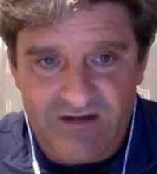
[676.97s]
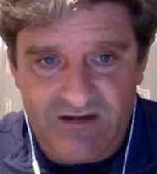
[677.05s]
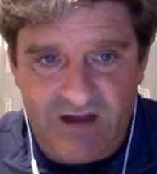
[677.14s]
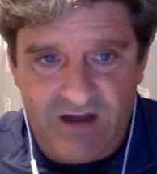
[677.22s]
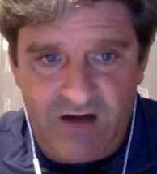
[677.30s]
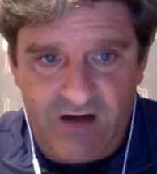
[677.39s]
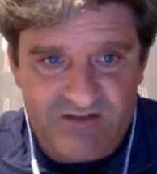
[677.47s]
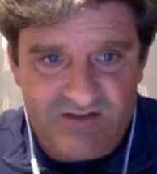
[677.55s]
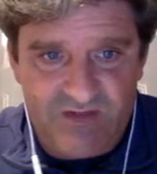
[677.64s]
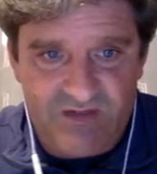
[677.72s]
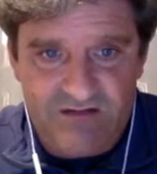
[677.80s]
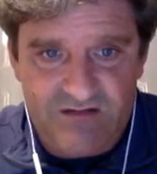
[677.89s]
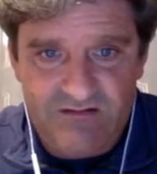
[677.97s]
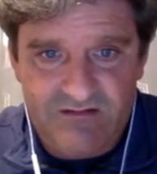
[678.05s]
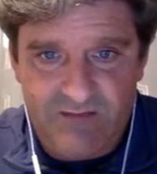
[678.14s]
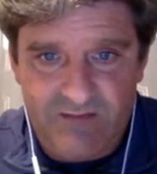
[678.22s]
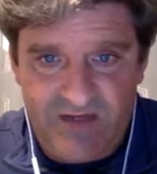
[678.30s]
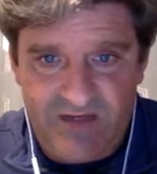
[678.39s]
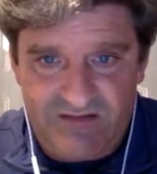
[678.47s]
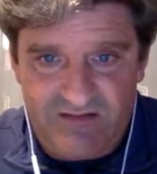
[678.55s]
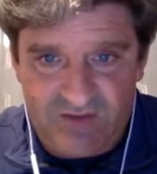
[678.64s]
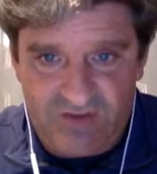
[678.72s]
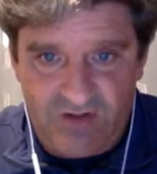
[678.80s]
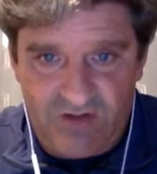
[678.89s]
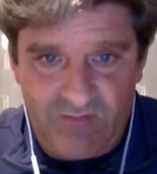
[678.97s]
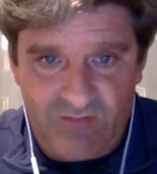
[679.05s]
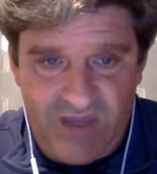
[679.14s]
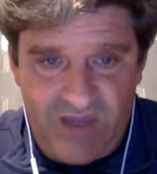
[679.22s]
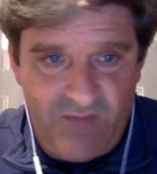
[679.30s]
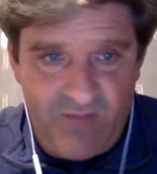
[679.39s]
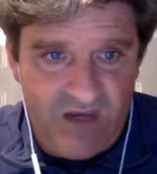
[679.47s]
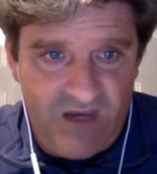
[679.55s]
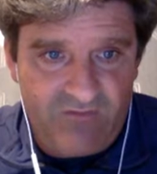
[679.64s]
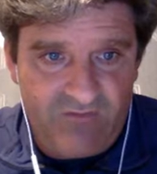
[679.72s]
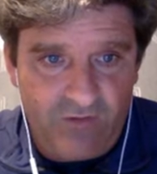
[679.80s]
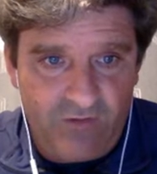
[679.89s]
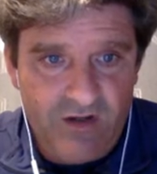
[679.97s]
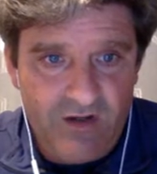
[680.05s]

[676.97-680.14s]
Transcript: a, congressman that basically Trump campaigned for.